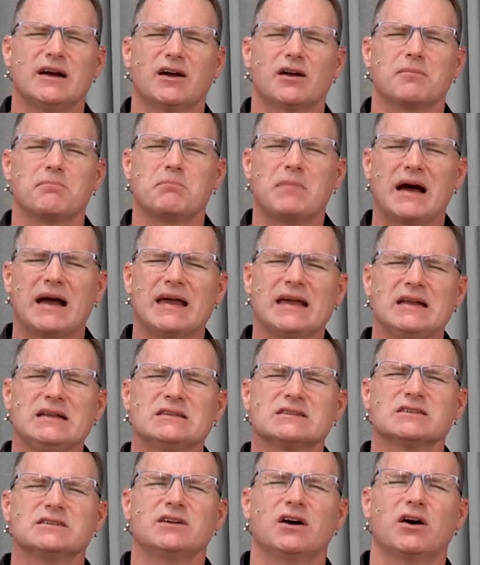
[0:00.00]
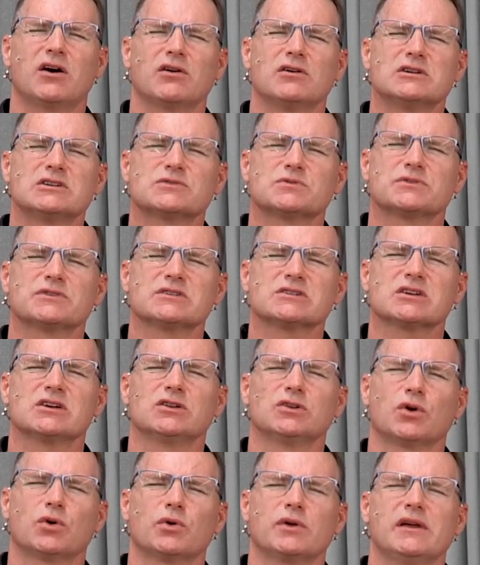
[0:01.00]
our minds and hearts with this
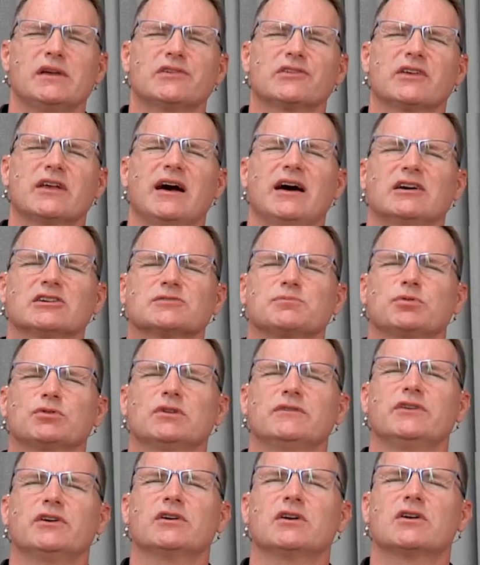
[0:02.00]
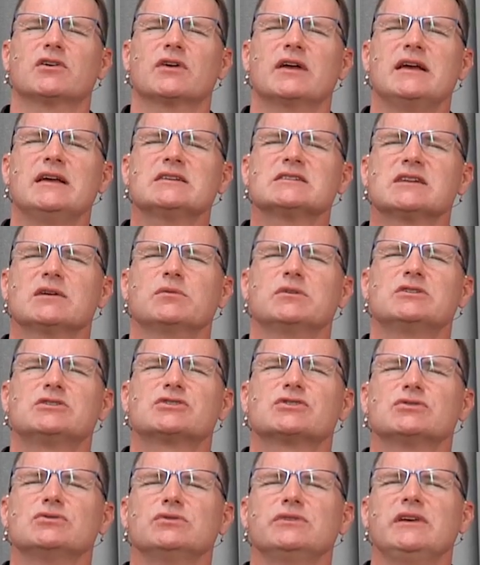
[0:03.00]
glorious gospel of your grace that would
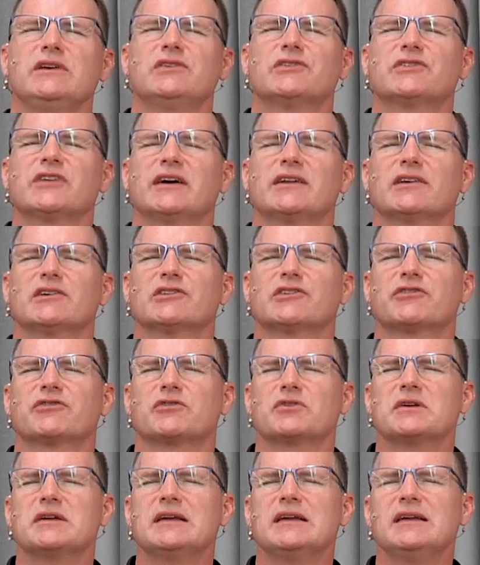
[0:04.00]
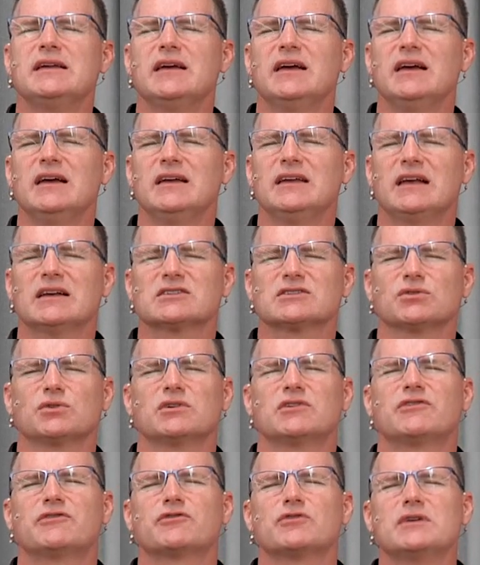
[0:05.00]
truly set us free. Yes,
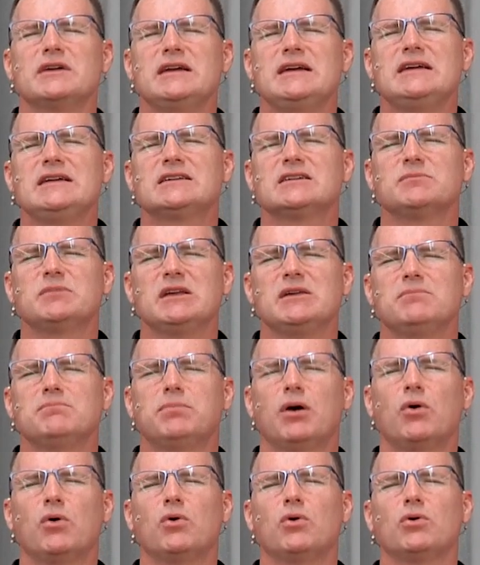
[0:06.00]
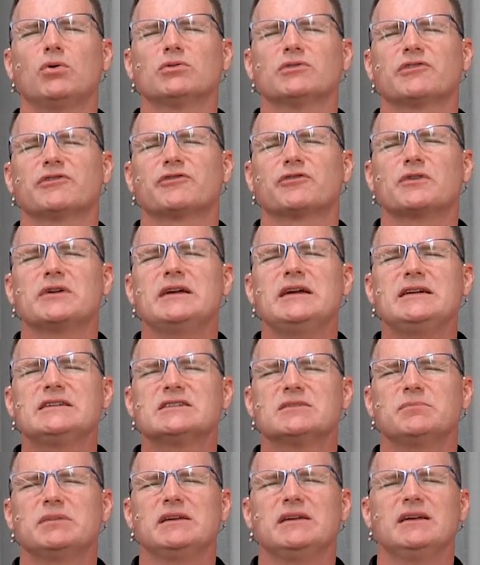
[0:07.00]
Lord, free to be bold, free
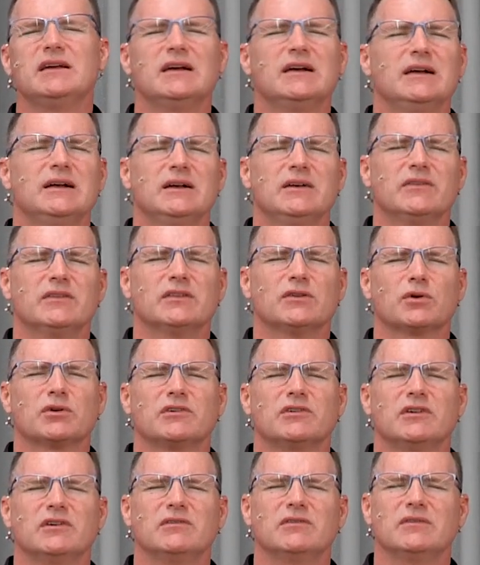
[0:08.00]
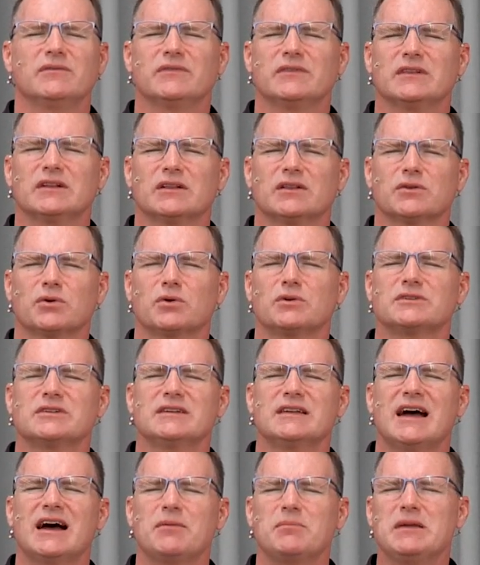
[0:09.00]
to be, Lord, Lord, to
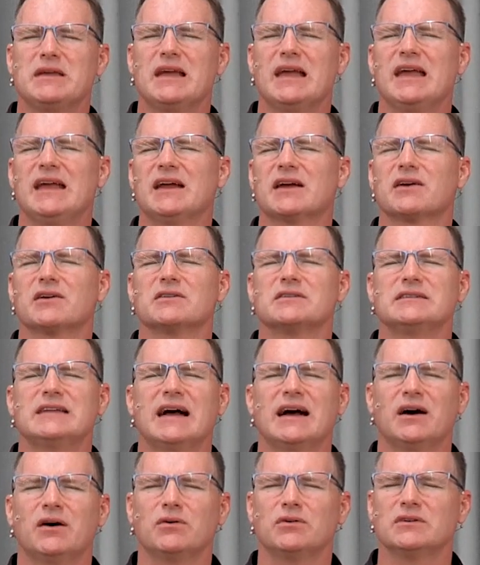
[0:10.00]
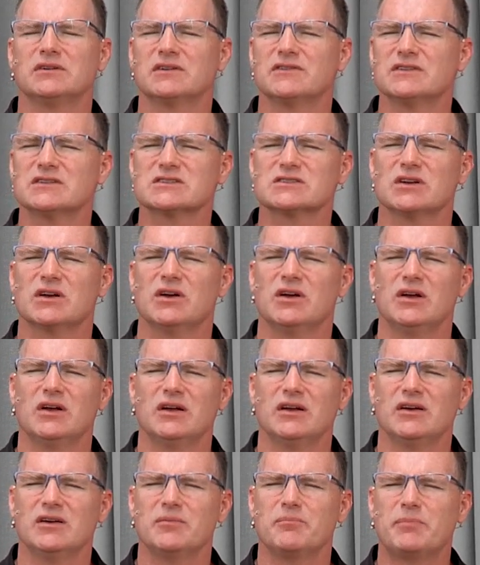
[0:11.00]
not be anchored down to this
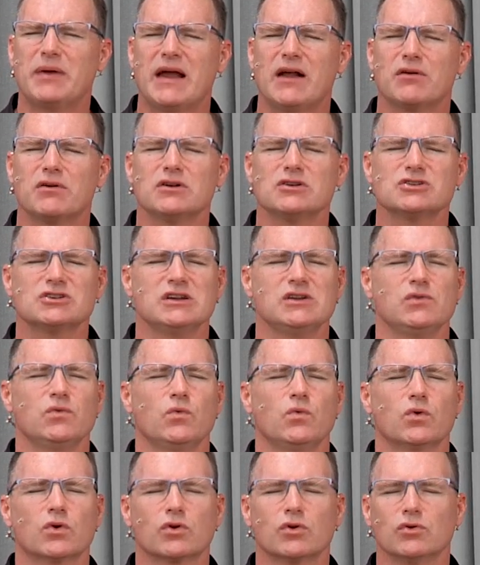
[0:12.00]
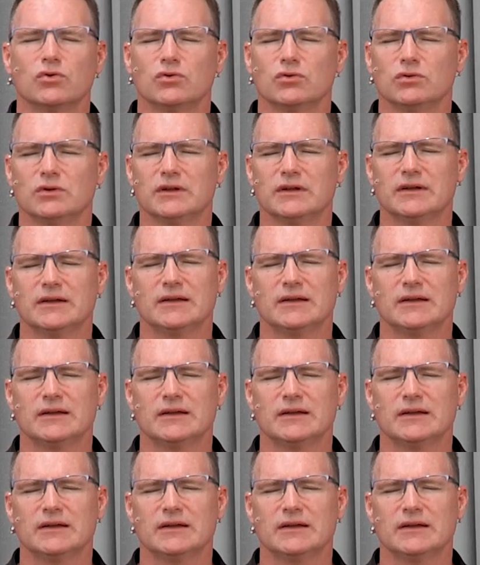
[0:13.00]
perishing world